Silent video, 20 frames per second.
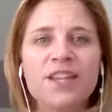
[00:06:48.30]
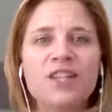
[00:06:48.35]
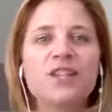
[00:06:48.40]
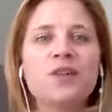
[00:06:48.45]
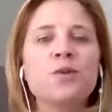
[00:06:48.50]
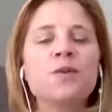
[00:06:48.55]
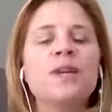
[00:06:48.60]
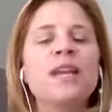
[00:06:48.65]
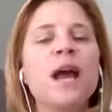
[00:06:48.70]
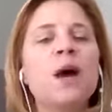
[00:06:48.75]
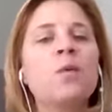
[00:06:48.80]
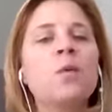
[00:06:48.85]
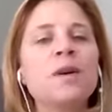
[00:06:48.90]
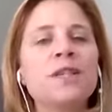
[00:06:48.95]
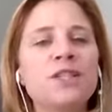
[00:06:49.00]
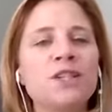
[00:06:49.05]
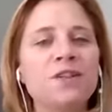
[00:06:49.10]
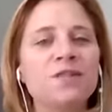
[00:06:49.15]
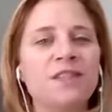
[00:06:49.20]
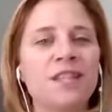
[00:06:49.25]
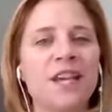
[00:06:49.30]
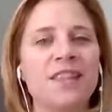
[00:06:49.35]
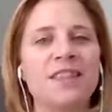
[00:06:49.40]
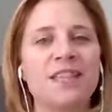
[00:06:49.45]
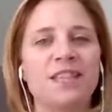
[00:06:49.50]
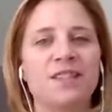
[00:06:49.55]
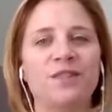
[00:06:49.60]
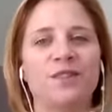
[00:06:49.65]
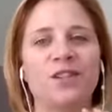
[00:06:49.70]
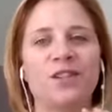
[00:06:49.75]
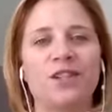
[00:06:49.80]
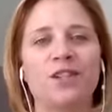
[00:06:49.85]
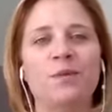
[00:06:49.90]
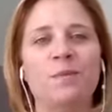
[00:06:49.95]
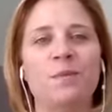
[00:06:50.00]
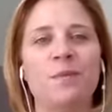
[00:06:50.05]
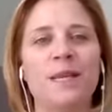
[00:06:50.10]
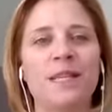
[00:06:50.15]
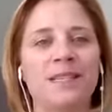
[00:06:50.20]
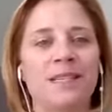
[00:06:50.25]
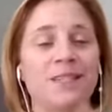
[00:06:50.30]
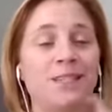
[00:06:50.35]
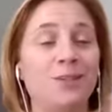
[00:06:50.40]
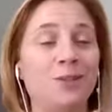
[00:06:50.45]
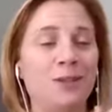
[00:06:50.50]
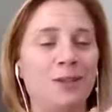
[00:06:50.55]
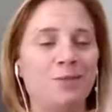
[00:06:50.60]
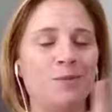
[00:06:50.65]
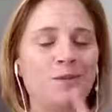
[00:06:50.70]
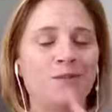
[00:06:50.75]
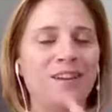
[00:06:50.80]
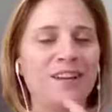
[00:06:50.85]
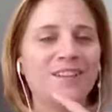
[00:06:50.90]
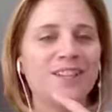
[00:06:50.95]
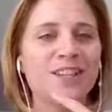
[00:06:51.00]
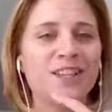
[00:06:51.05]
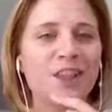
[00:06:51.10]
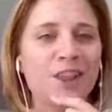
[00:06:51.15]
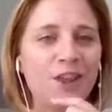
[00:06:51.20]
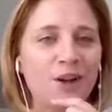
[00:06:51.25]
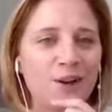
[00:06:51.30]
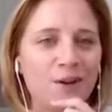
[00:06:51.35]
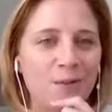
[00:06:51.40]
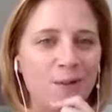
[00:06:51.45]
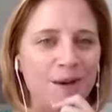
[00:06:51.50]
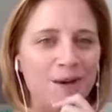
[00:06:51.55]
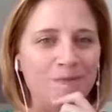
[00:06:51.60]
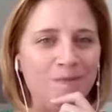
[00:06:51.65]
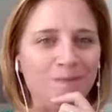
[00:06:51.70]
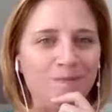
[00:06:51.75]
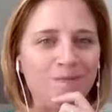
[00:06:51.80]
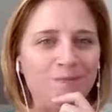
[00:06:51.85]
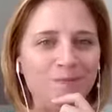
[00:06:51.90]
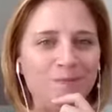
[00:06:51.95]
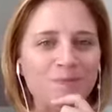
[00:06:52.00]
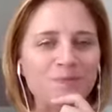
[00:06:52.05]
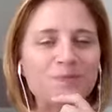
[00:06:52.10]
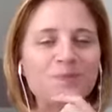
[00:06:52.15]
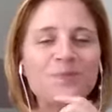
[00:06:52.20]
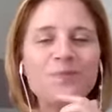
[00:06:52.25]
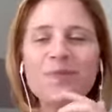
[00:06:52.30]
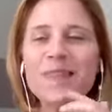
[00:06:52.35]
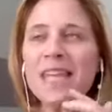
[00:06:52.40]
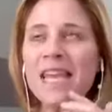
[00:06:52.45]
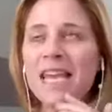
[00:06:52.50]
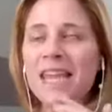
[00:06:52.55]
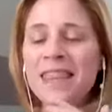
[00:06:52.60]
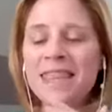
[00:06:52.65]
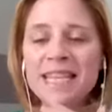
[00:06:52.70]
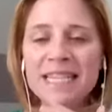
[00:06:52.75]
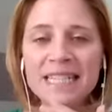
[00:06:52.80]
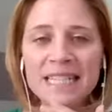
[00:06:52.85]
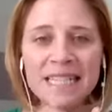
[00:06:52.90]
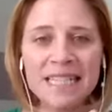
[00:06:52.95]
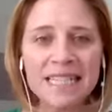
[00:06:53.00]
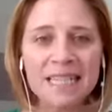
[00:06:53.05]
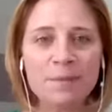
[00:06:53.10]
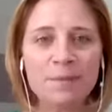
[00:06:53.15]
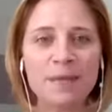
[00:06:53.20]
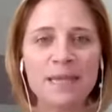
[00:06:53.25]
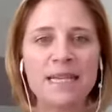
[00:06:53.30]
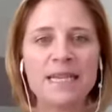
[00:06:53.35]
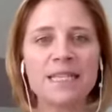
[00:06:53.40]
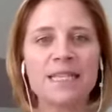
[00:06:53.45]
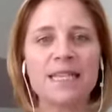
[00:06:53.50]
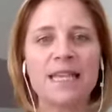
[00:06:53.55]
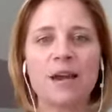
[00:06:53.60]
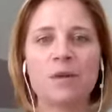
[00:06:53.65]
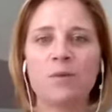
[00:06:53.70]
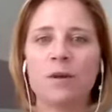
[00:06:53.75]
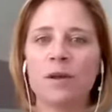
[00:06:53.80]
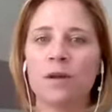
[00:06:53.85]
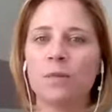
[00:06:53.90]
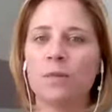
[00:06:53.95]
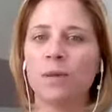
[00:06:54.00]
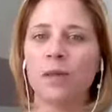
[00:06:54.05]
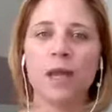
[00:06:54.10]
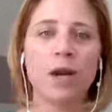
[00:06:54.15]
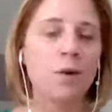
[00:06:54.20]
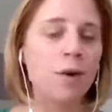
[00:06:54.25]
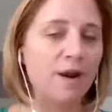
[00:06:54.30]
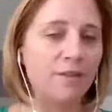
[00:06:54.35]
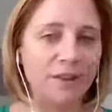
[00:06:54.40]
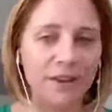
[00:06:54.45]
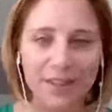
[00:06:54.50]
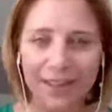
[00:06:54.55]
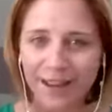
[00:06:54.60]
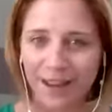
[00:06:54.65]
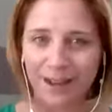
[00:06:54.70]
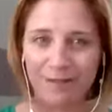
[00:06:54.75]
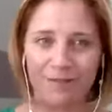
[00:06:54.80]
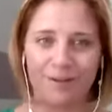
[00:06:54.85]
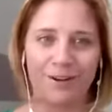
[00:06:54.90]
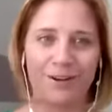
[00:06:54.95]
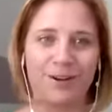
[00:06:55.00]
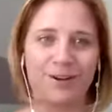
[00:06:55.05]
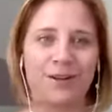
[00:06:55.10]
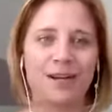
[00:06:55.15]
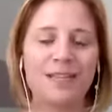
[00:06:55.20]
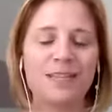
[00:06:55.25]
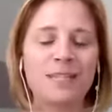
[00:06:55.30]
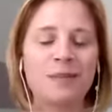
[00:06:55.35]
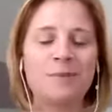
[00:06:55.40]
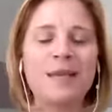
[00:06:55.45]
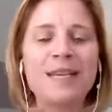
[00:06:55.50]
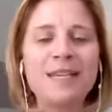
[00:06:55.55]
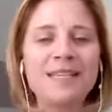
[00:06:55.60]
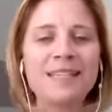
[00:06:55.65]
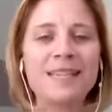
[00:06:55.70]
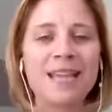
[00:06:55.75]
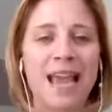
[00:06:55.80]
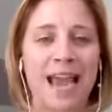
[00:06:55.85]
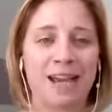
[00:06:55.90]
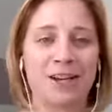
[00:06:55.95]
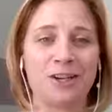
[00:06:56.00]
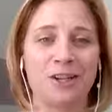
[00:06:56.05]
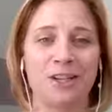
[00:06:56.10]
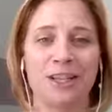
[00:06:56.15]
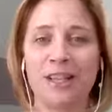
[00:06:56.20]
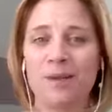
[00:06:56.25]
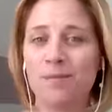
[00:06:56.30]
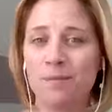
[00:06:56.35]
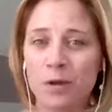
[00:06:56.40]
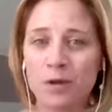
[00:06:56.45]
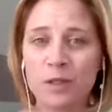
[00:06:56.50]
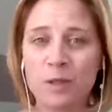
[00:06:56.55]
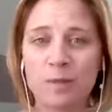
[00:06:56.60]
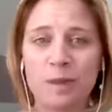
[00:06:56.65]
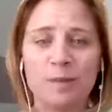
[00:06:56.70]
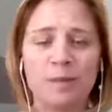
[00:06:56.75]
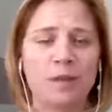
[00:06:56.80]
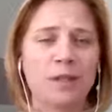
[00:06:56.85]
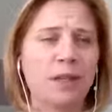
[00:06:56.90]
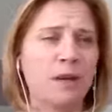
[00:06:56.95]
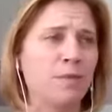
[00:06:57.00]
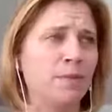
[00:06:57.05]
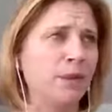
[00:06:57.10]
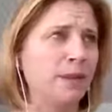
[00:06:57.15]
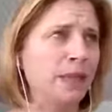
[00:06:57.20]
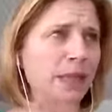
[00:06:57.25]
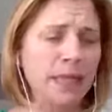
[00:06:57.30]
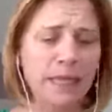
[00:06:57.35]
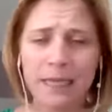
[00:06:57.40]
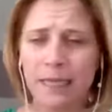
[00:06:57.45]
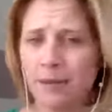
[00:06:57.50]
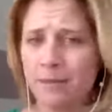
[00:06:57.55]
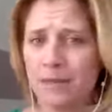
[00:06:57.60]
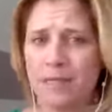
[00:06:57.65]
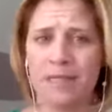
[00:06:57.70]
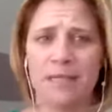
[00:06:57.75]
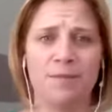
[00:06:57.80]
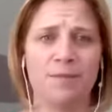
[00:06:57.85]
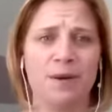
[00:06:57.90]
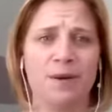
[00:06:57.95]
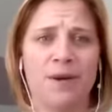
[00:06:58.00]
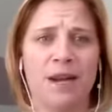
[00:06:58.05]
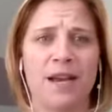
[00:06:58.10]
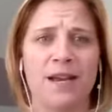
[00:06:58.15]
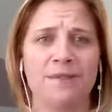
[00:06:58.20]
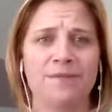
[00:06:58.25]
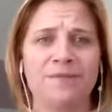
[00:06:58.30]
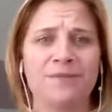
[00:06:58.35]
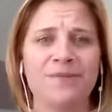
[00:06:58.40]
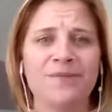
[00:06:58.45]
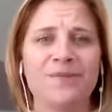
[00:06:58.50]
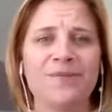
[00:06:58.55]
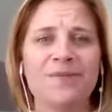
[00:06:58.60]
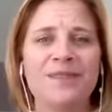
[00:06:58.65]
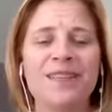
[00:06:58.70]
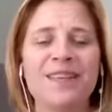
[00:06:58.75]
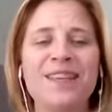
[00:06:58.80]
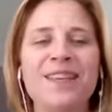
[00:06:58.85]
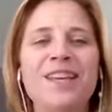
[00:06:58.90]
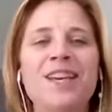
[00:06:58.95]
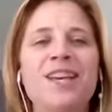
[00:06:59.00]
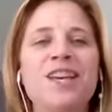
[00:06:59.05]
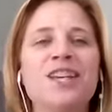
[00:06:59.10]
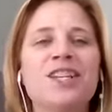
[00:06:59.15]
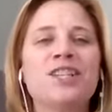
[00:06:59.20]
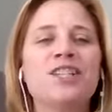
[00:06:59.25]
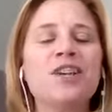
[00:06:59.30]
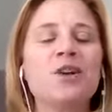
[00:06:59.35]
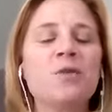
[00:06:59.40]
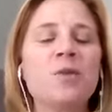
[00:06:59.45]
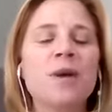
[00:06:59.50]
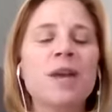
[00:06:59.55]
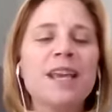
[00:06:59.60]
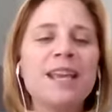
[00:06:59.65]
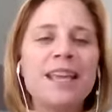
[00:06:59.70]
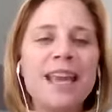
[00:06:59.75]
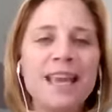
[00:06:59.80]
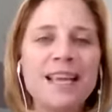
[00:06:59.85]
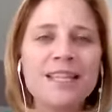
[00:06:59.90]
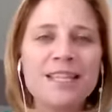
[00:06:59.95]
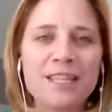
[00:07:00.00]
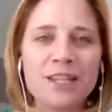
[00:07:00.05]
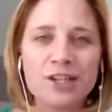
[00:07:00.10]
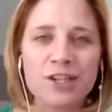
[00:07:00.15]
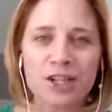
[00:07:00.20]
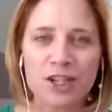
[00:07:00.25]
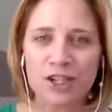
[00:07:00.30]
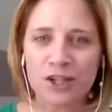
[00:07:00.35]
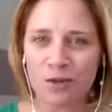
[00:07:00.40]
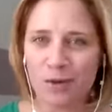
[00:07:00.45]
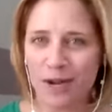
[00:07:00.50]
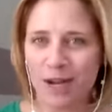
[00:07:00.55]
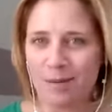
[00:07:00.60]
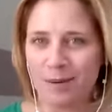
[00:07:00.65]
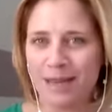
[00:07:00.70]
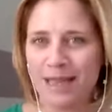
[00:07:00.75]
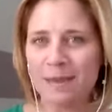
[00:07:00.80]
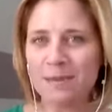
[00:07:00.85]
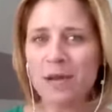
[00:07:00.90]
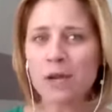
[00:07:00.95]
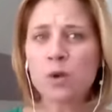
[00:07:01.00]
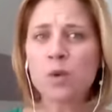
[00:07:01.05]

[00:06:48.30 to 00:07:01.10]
So now once you've done these first 2 pieces, you can move on to the third one. And this is the piece that will blow everything up for you. And it's the piece actually that most people completely miss the boat on. So in case you're just joining me, let me